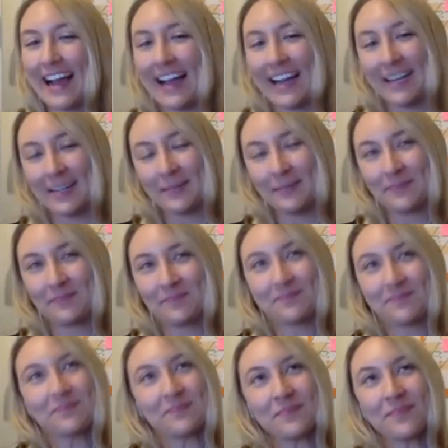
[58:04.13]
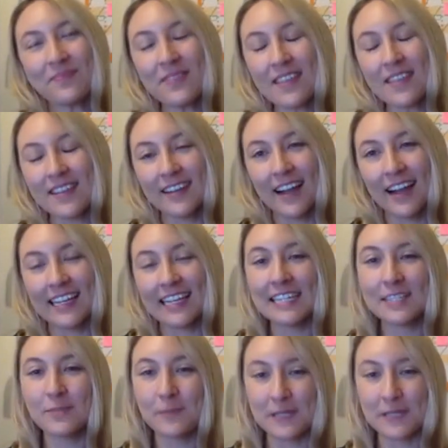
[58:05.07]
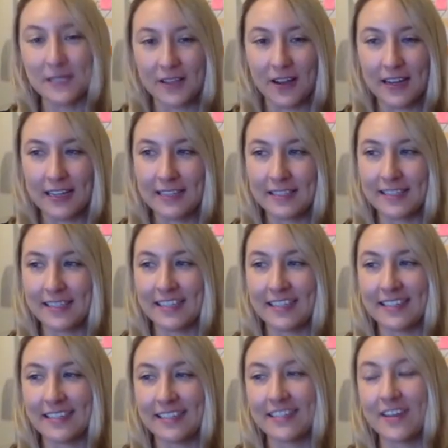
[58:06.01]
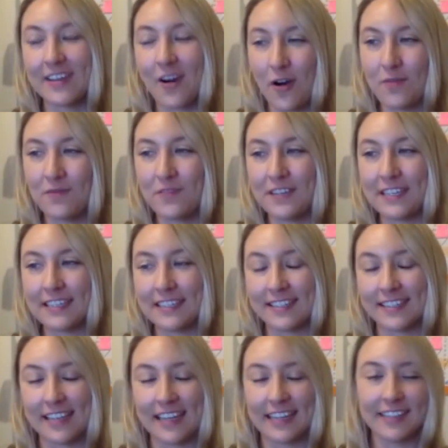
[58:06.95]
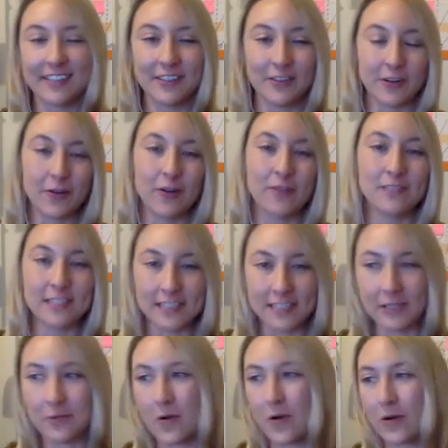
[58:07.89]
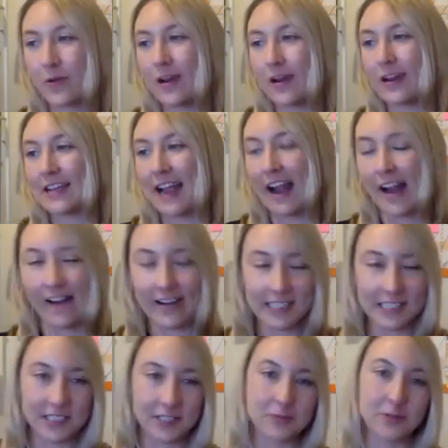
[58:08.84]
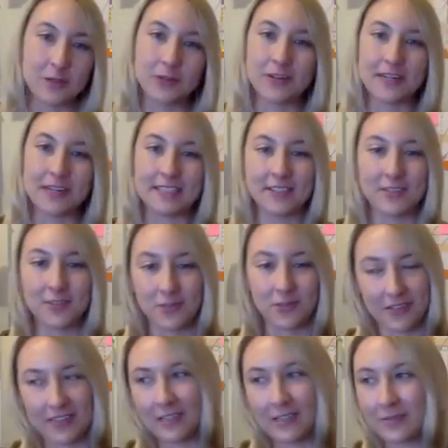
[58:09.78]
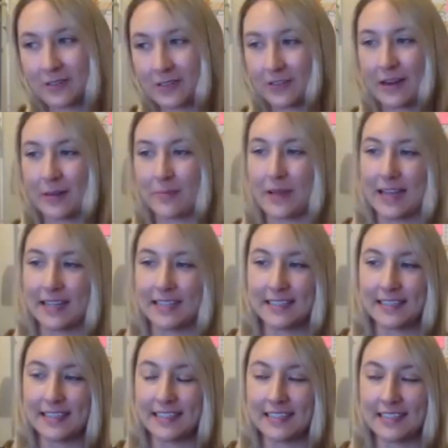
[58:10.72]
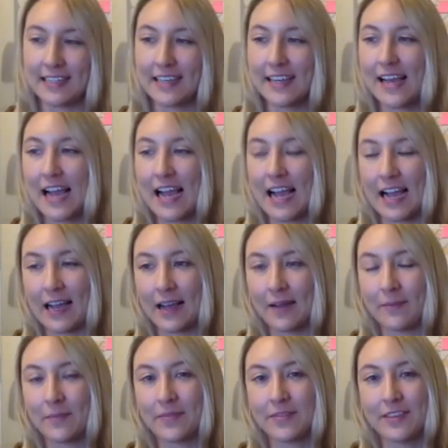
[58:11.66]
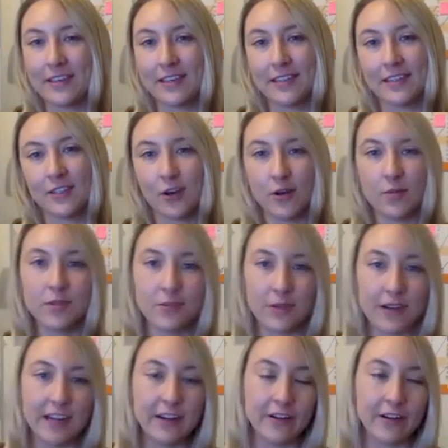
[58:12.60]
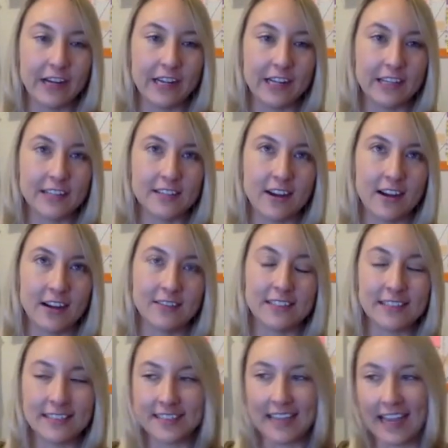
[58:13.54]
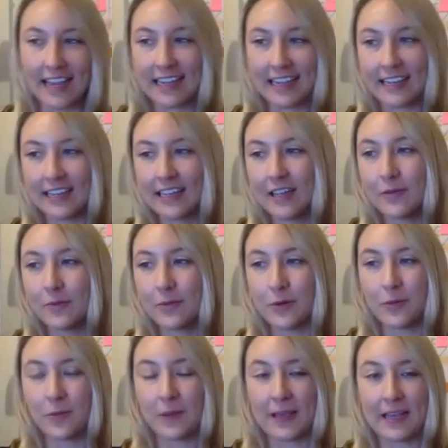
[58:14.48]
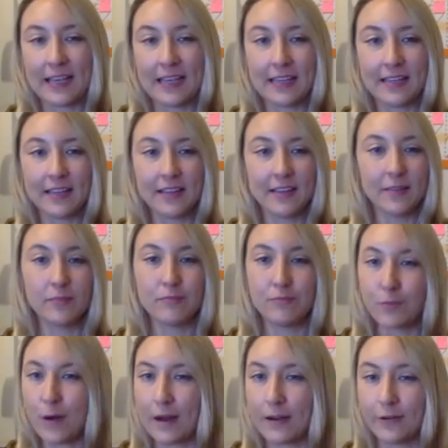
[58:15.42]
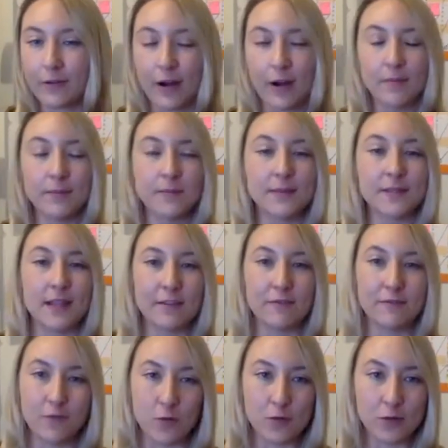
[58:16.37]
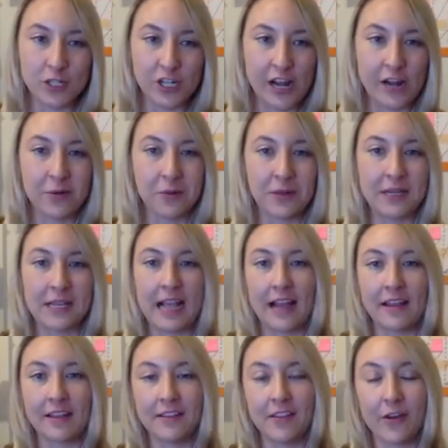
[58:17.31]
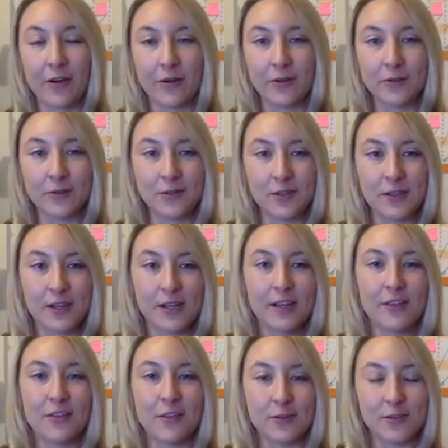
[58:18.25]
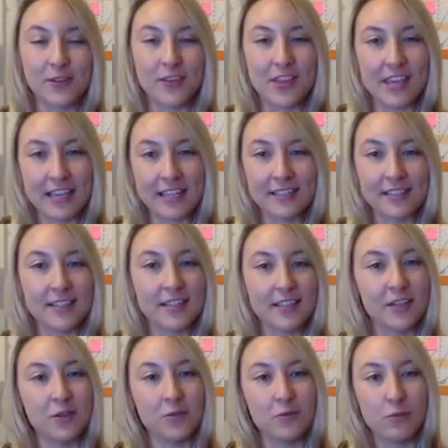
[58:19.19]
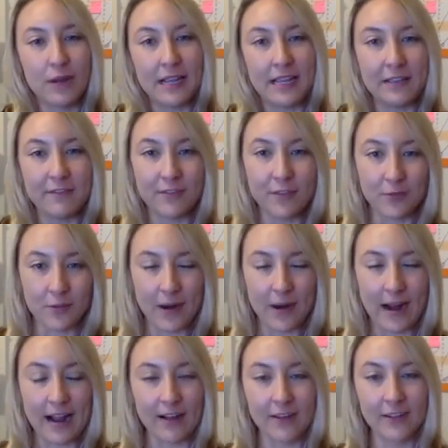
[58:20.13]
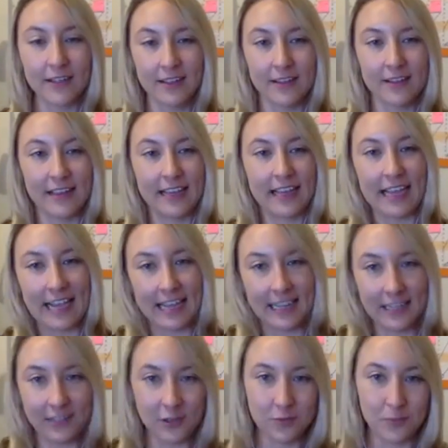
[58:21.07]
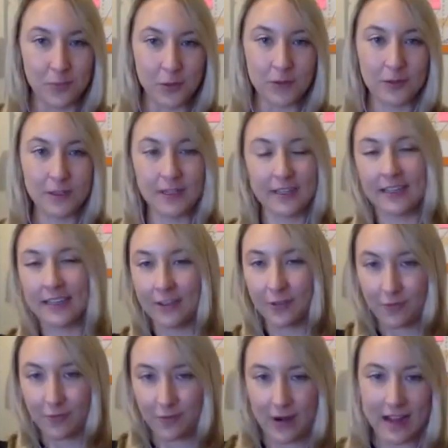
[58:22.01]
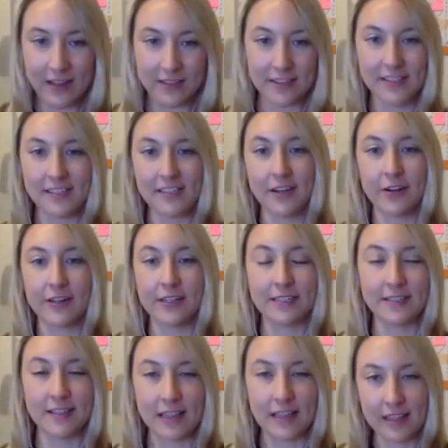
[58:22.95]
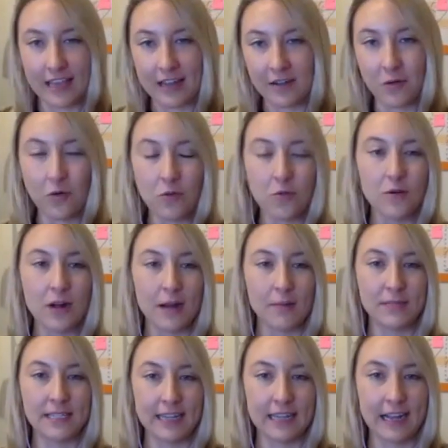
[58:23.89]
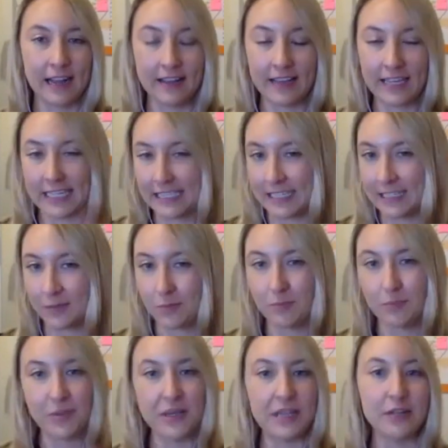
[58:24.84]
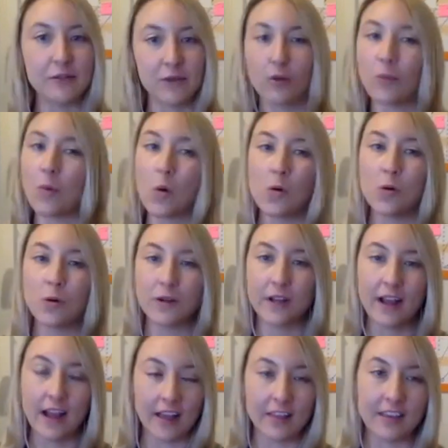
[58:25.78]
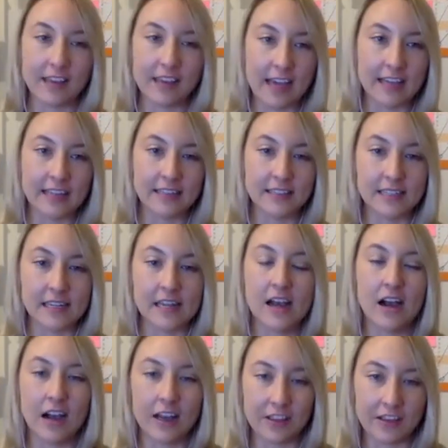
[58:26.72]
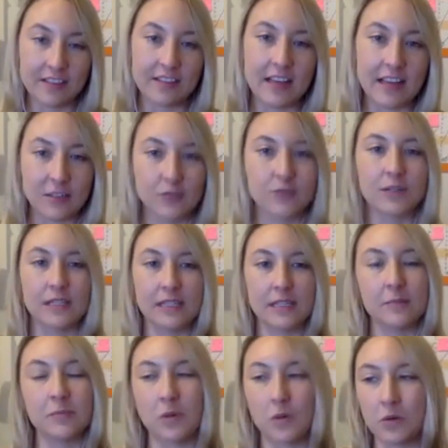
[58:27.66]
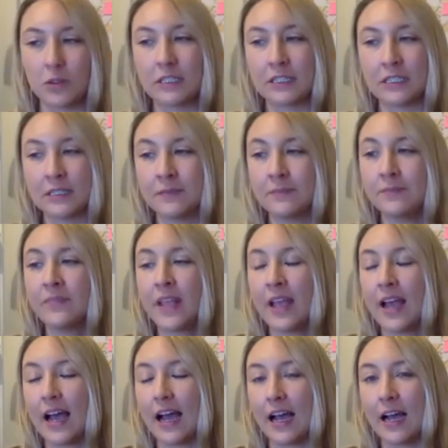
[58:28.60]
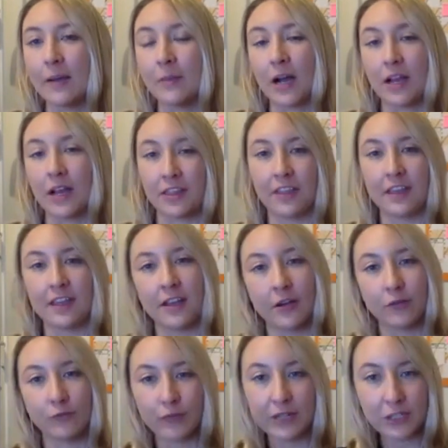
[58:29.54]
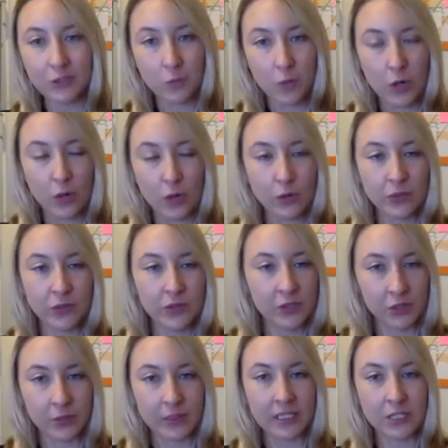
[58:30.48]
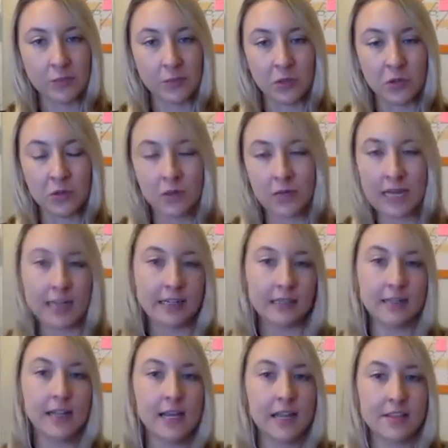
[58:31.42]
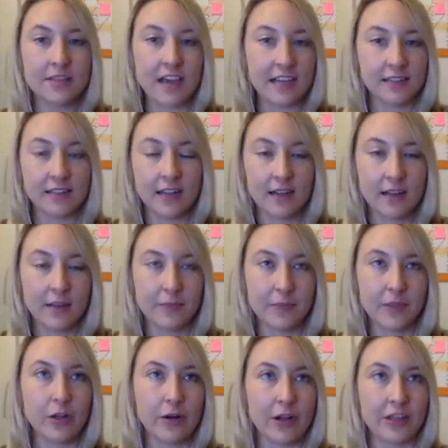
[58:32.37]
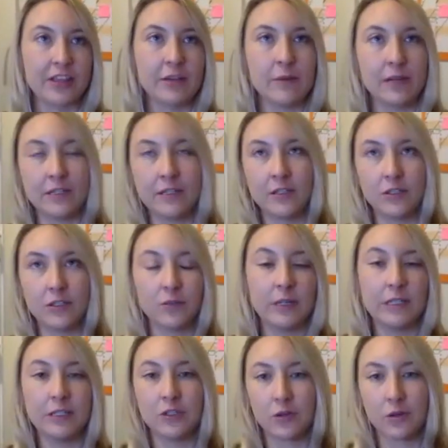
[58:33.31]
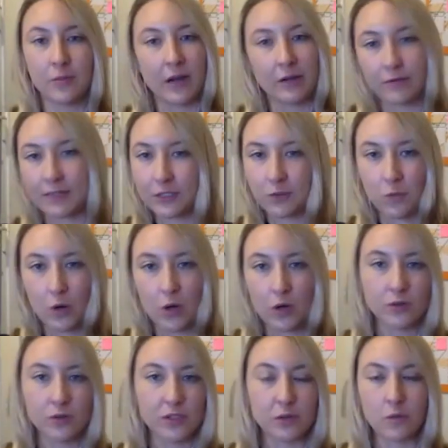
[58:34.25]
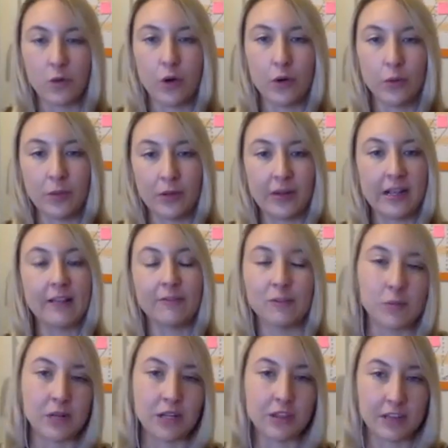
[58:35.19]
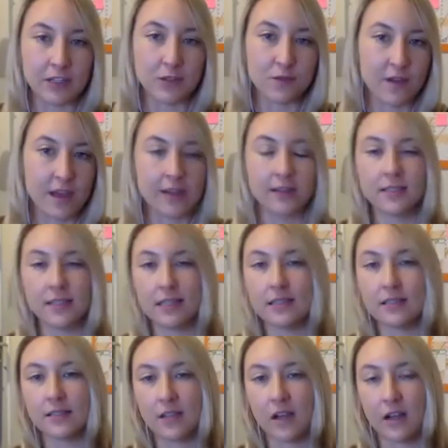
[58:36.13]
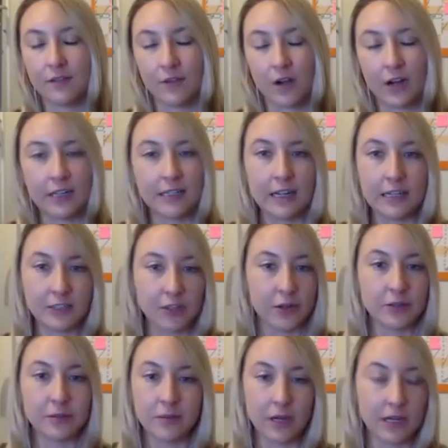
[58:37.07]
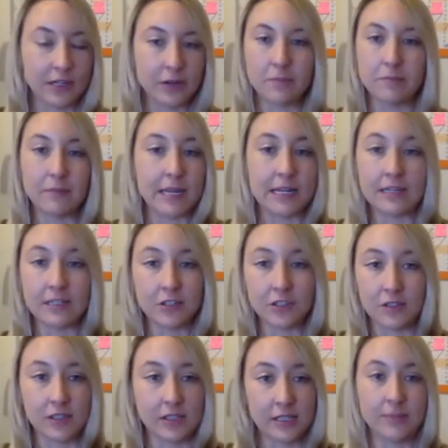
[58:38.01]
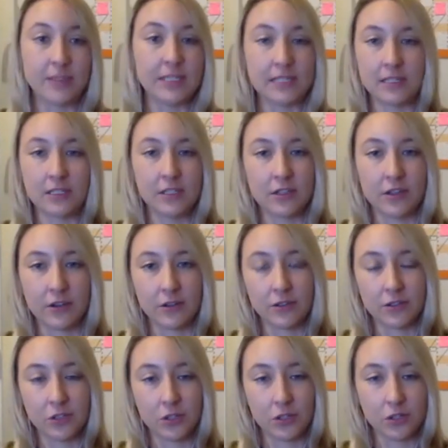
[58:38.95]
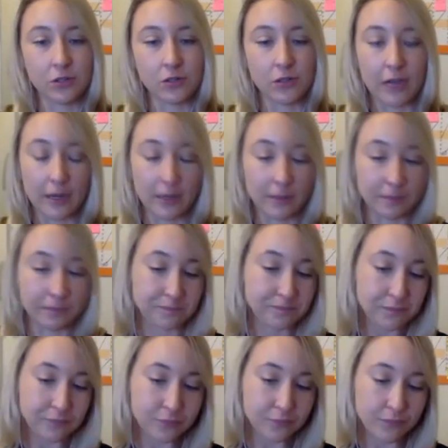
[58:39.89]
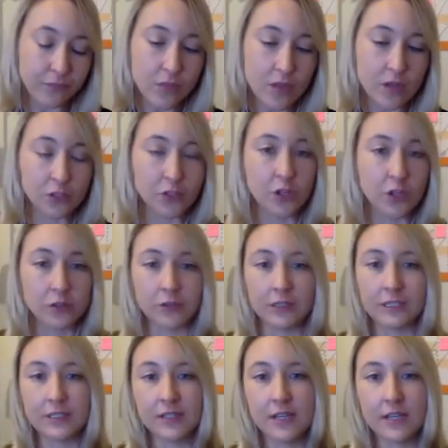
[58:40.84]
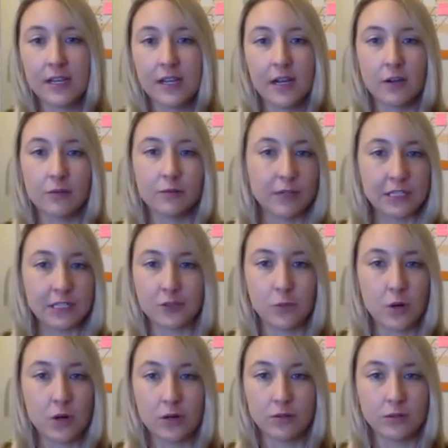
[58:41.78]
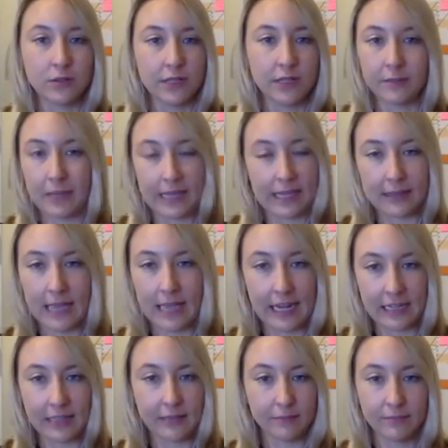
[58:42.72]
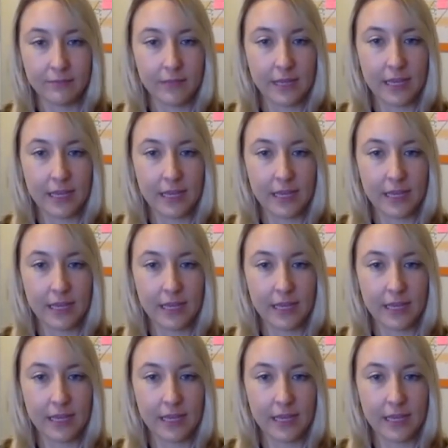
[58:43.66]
I guess besides the obvious, like, you know, obviously you want great character, you want great story, you want great pacing. The top 3 ingredients I would say would be breadcrumbs and foreshadowing, and those things that you weave throughout each book, throughout the series, that then all come together in this big reward at the end. I think that's really important. I think a rich world to explore, and that, you know, I think when you talk about rich worlds and world building, everybody thinks fantasy and sci-fi, and I don't mean it just limited to those 2 genres. A rich world can be any